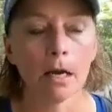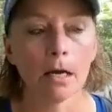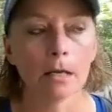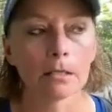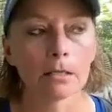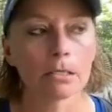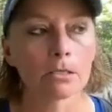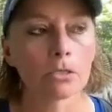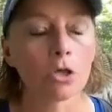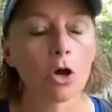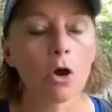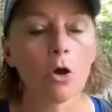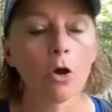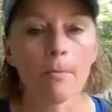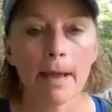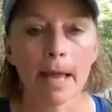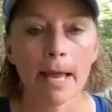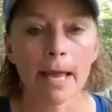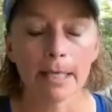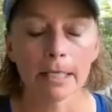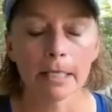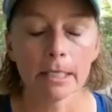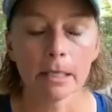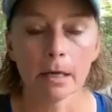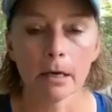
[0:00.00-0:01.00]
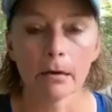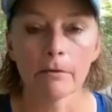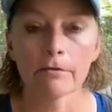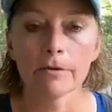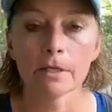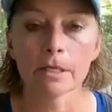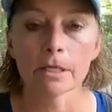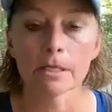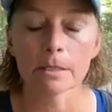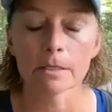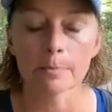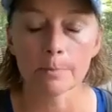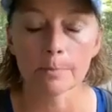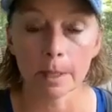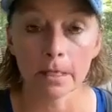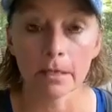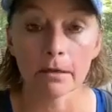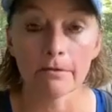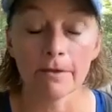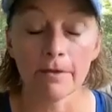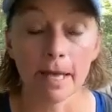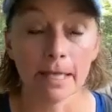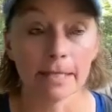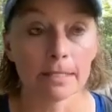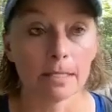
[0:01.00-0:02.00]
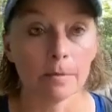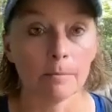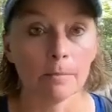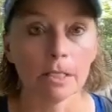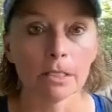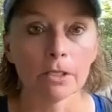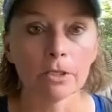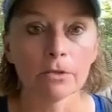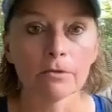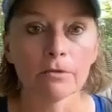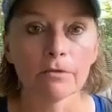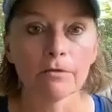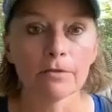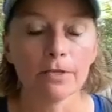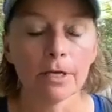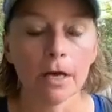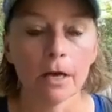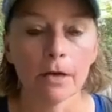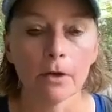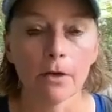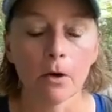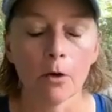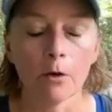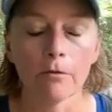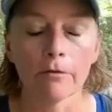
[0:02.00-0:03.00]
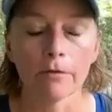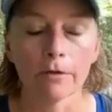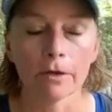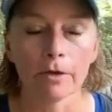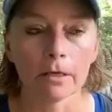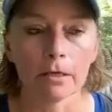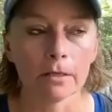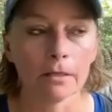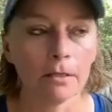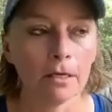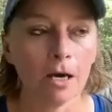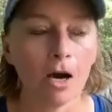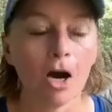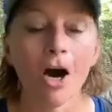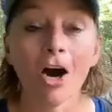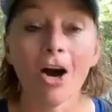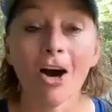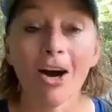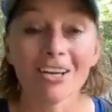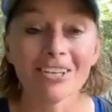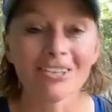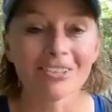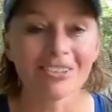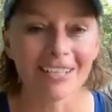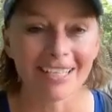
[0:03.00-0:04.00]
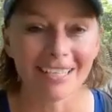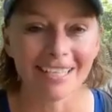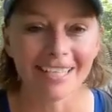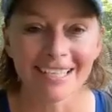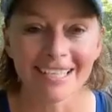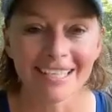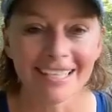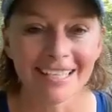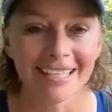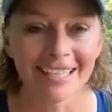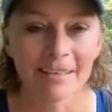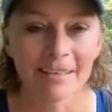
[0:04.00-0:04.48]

so many of these big events. I mean, you've done over 100,